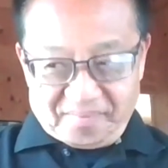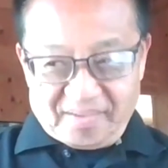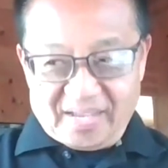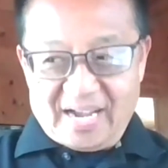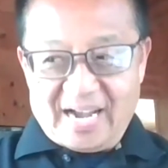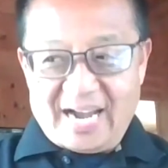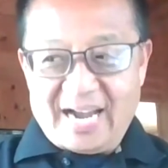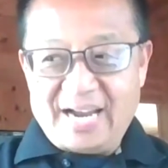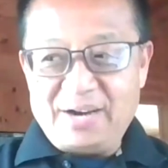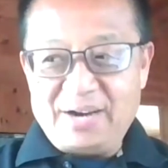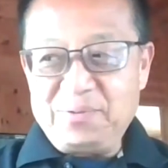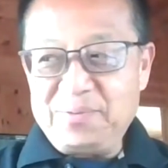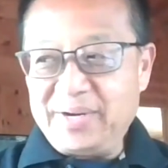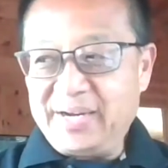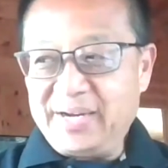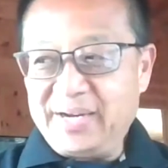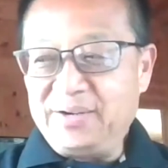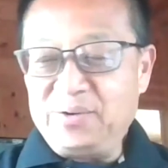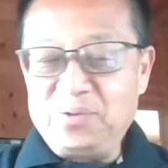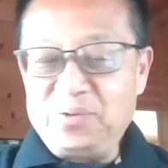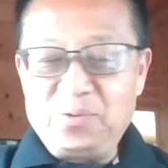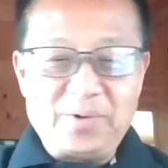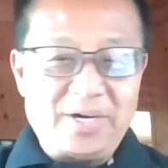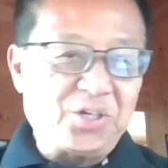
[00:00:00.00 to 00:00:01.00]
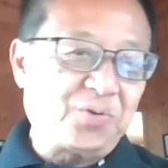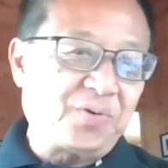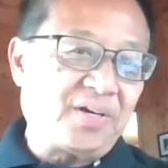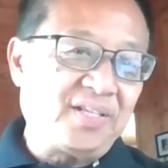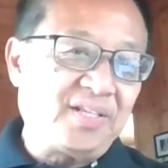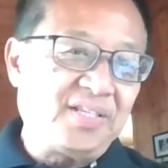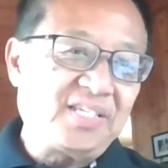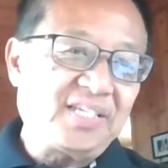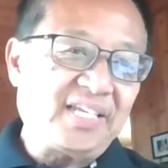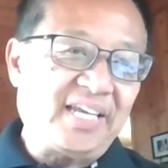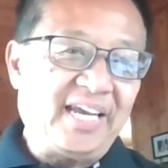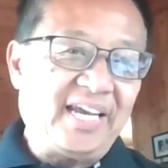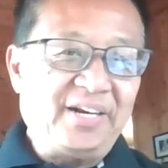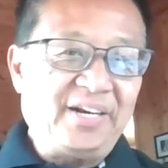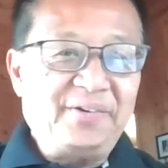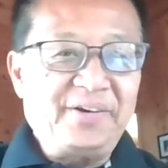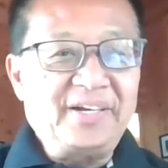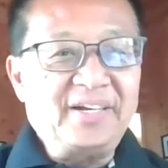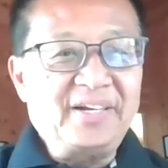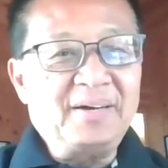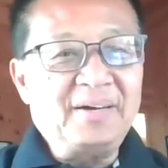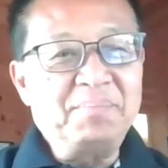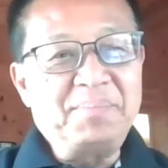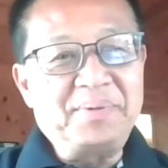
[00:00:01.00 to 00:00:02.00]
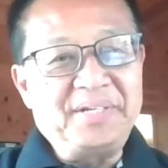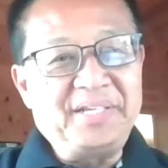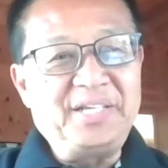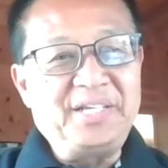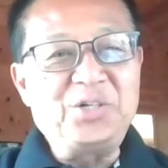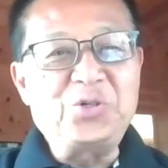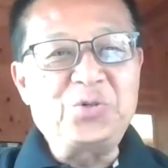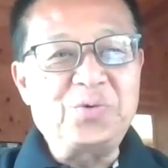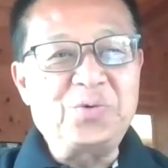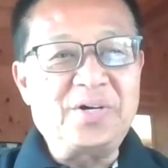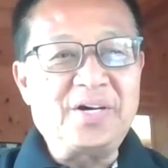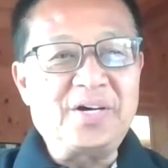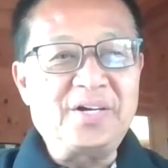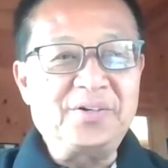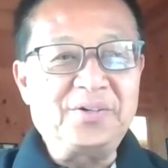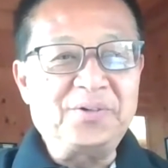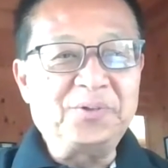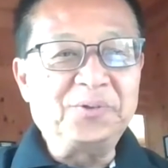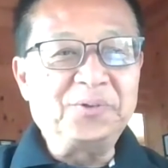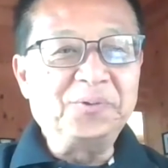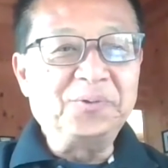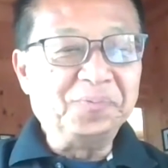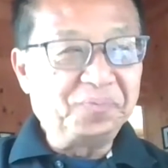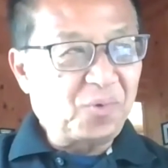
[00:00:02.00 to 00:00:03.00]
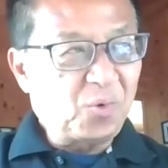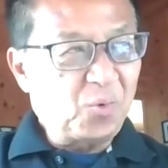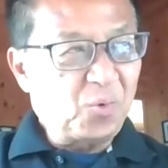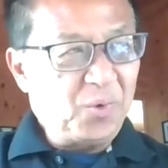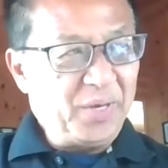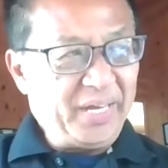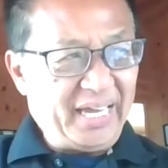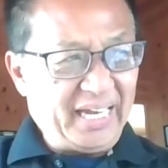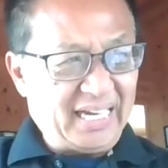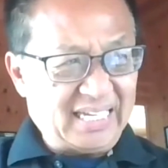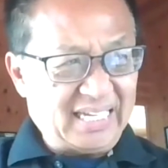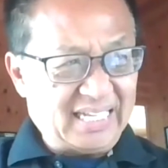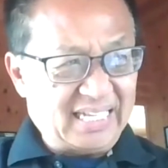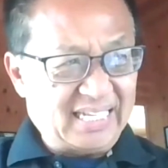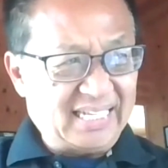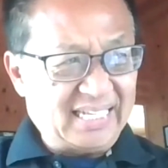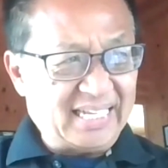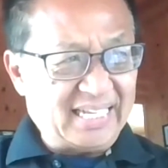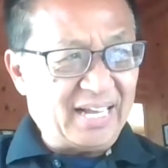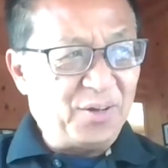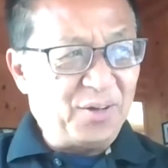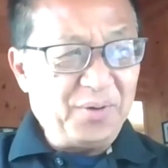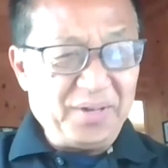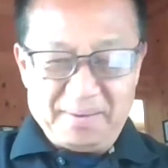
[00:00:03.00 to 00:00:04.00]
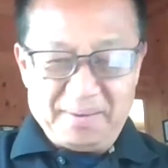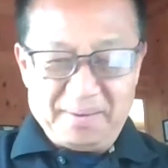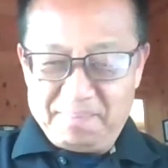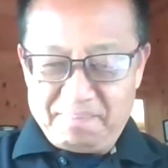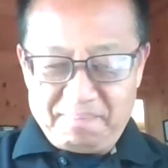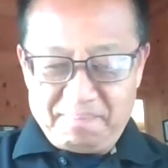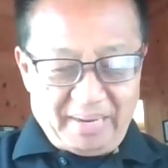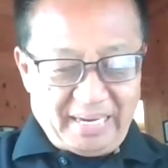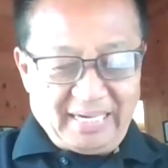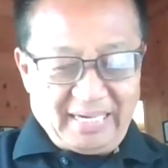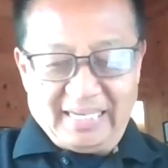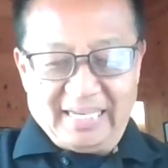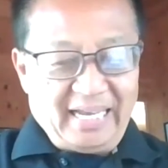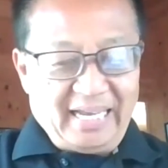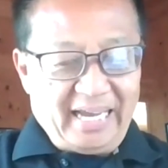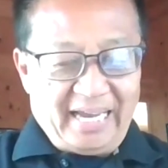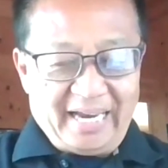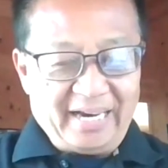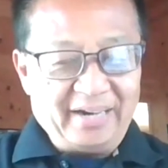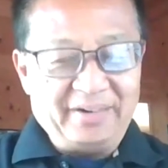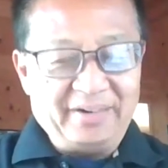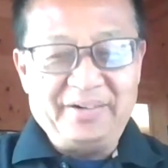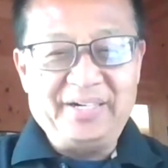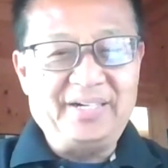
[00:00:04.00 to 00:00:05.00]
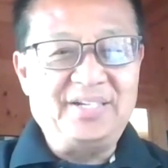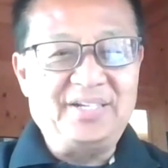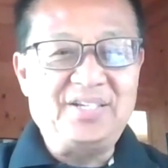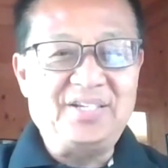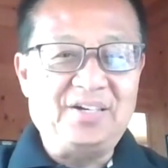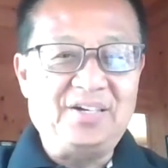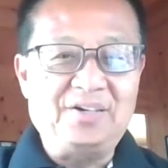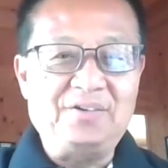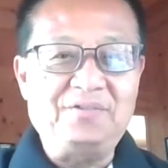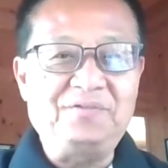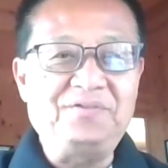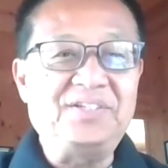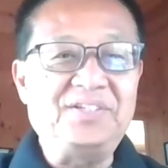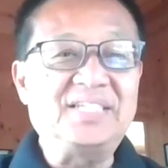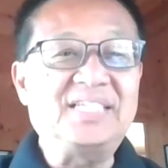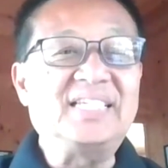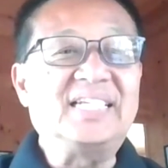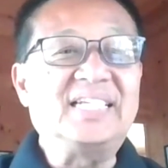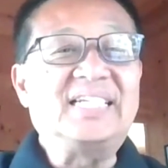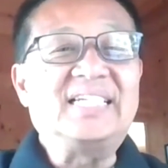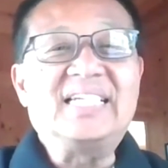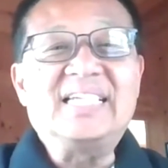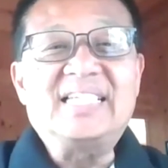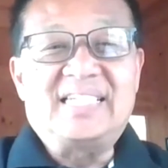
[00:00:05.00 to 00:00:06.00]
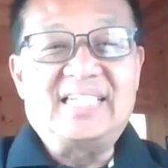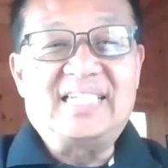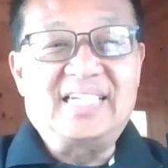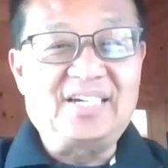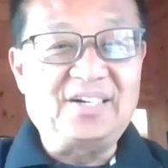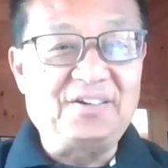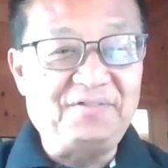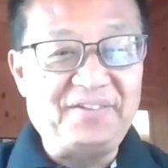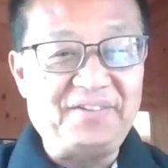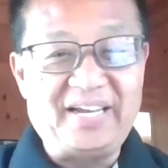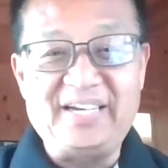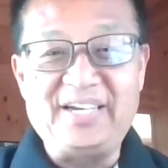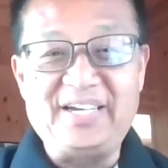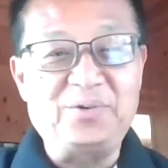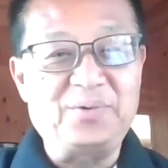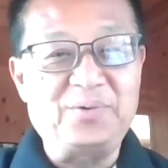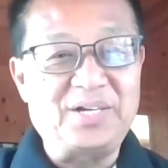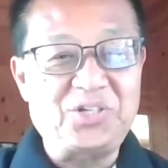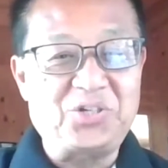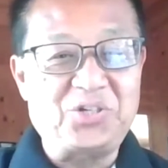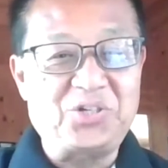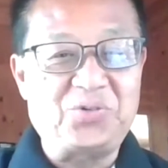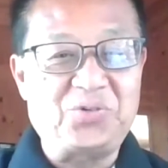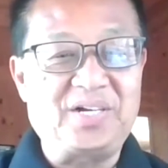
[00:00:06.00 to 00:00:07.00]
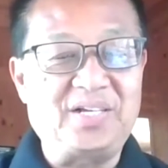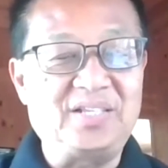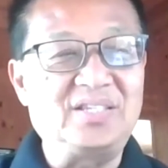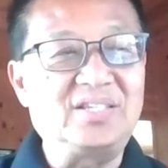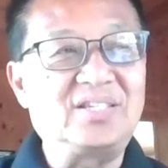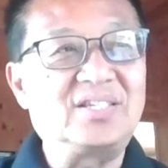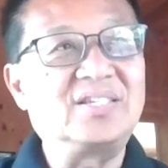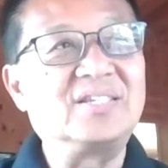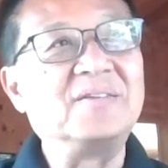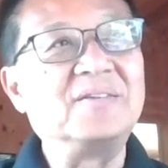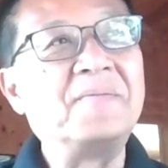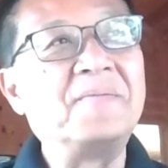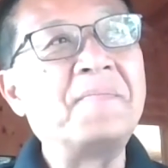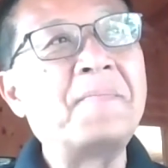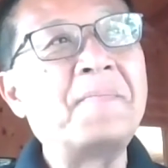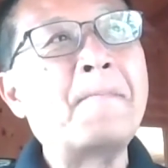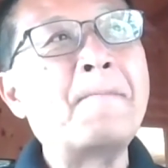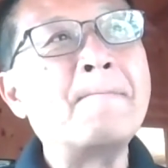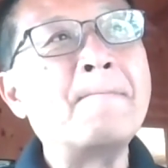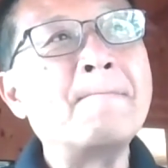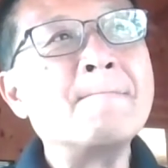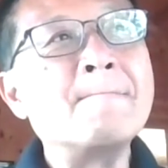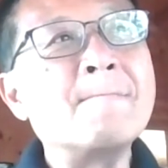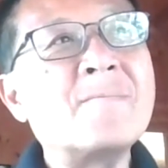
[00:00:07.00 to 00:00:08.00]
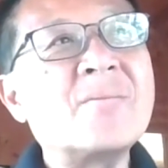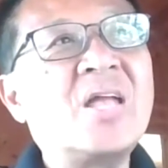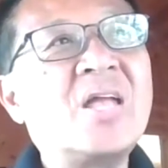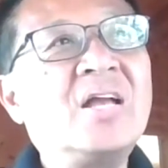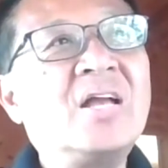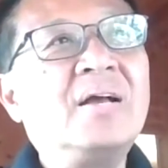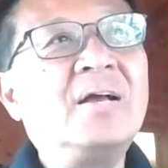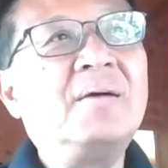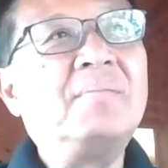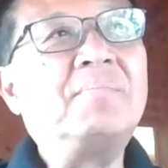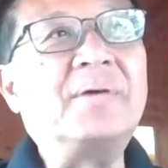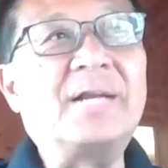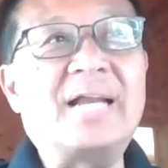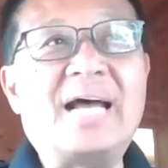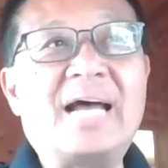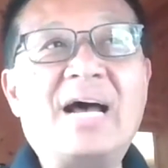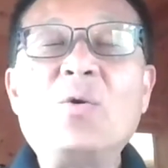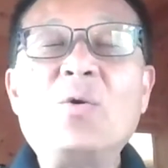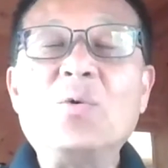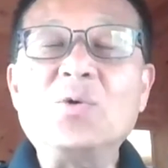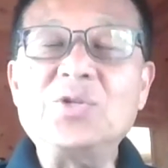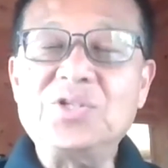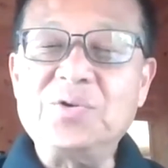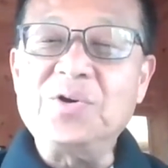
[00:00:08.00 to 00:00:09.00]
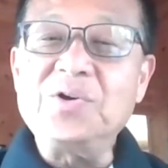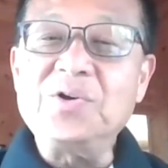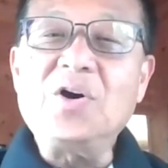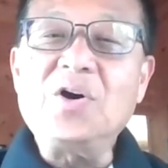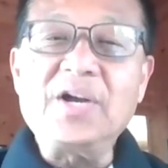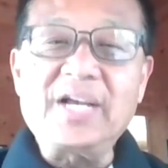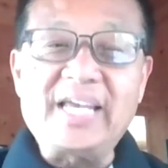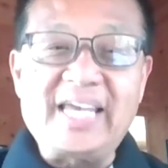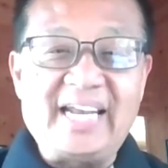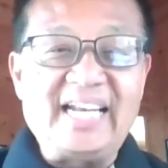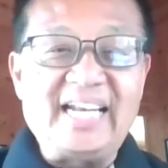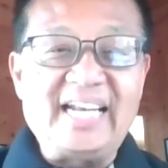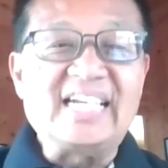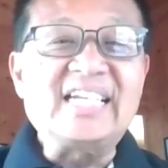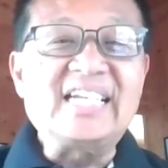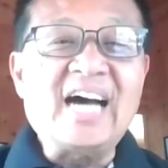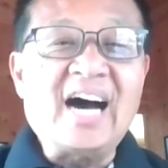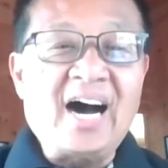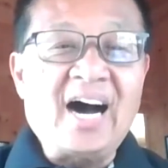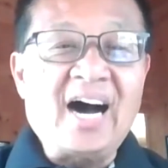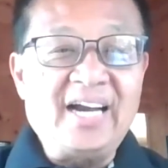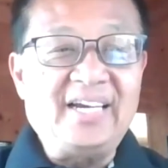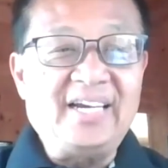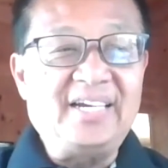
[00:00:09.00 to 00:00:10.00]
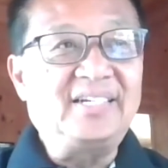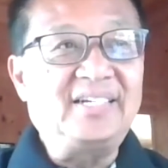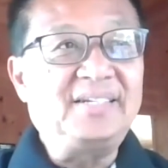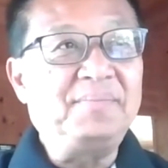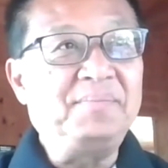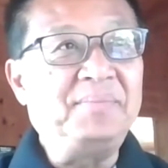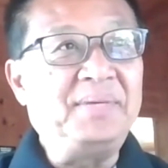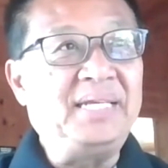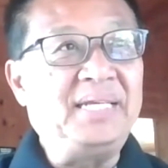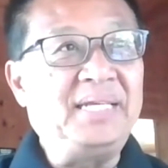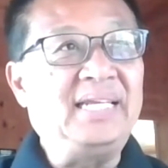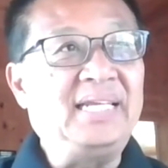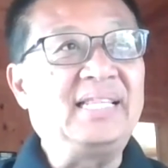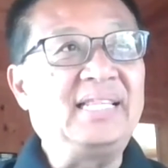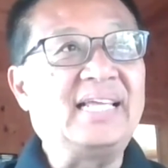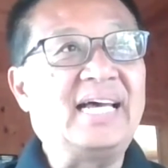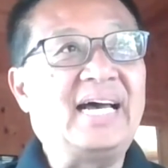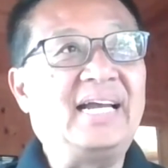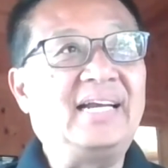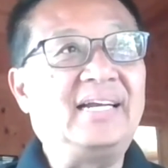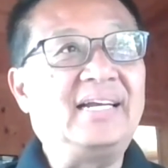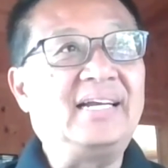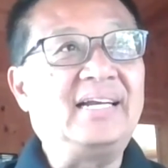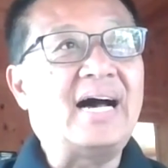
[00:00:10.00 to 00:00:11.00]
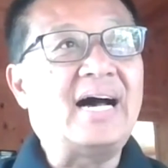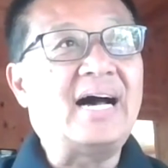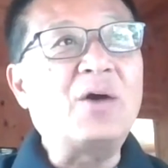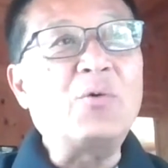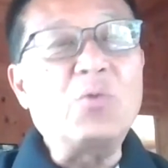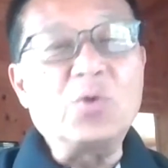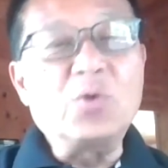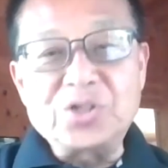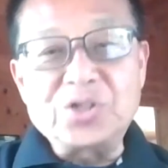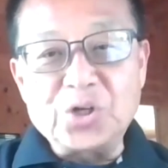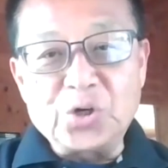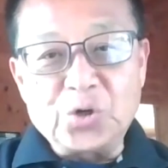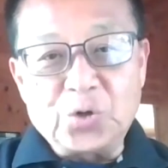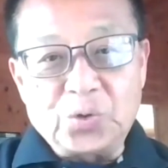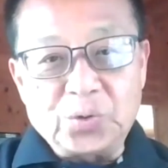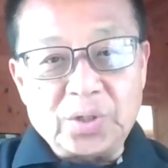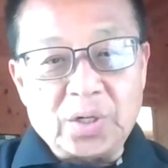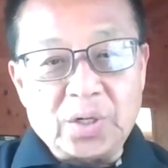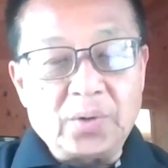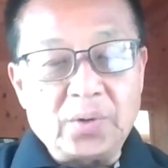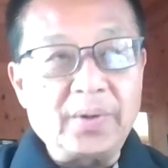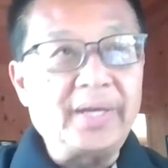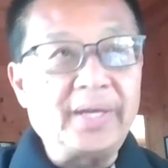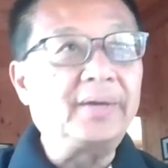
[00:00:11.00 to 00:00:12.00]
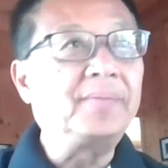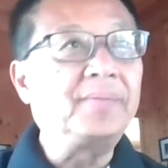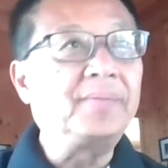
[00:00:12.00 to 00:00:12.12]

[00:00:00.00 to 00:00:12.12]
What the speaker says: I ran restaurants, catering company in Toronto. We excel in many areas of the statistic of any restaurants. But I also getting tired, meaning that I wasn't growing,